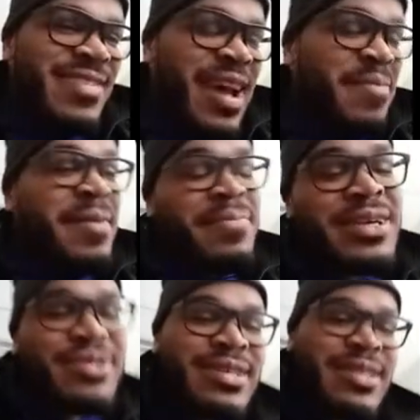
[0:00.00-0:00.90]
I mean, I'm
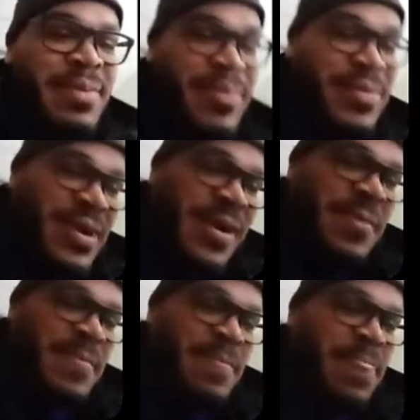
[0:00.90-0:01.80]
pretty sure some people know
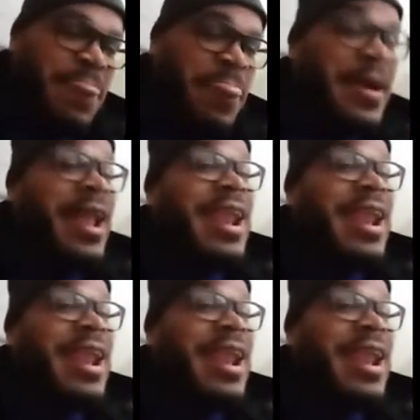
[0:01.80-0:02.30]
a